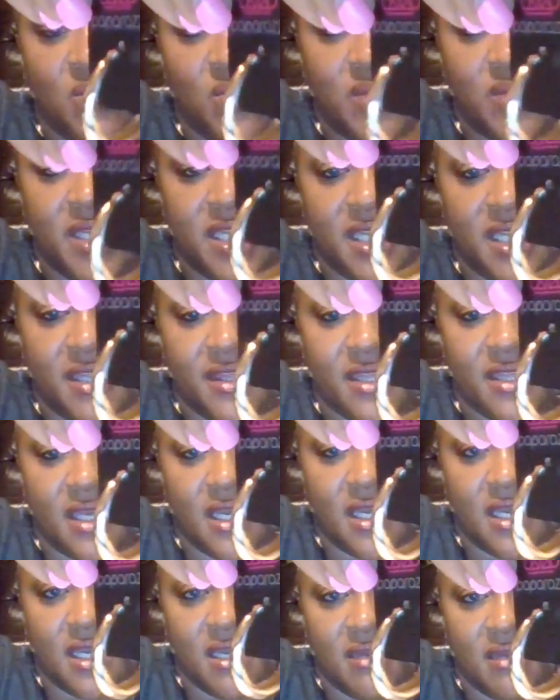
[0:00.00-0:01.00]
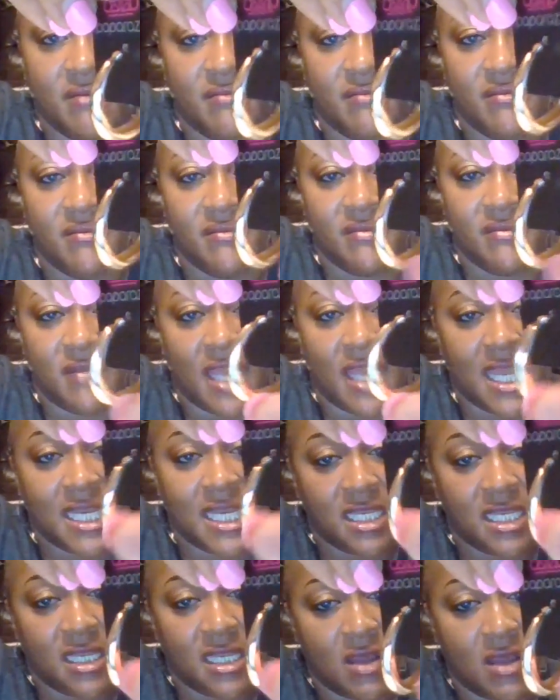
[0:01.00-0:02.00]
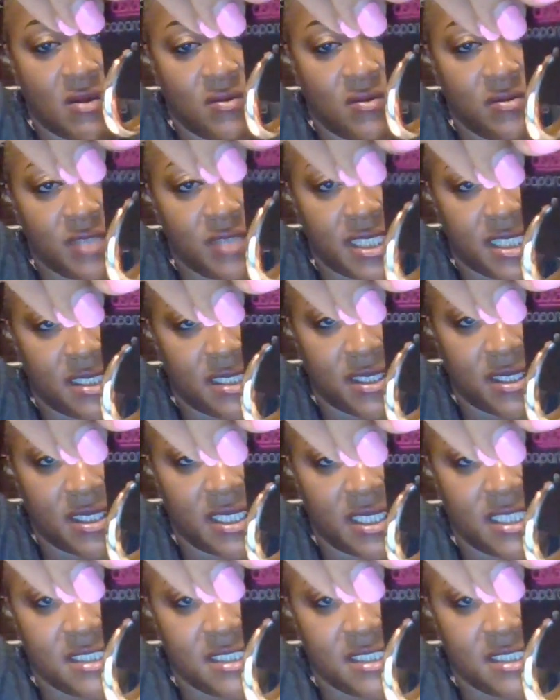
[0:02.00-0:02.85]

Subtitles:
with, and the gold here